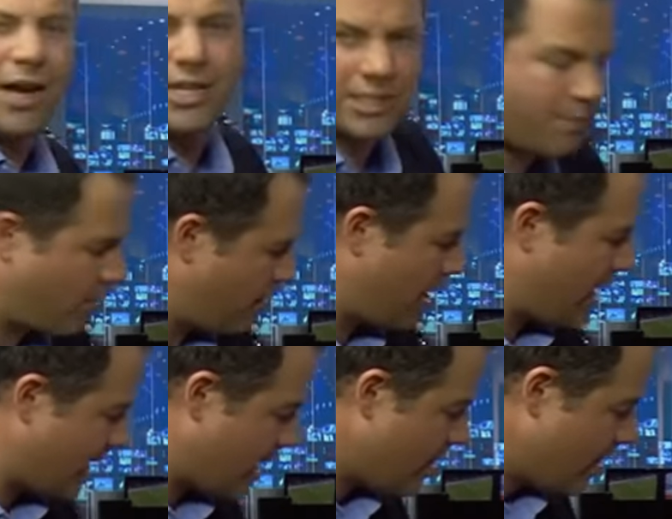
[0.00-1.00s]
ask
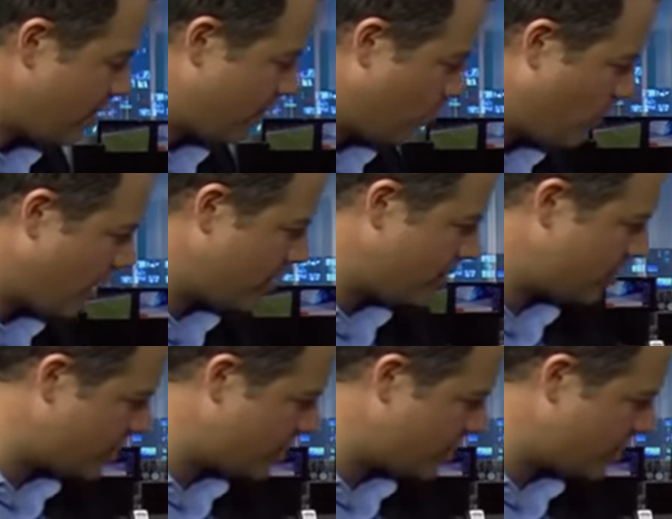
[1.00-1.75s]
Pirelli for one,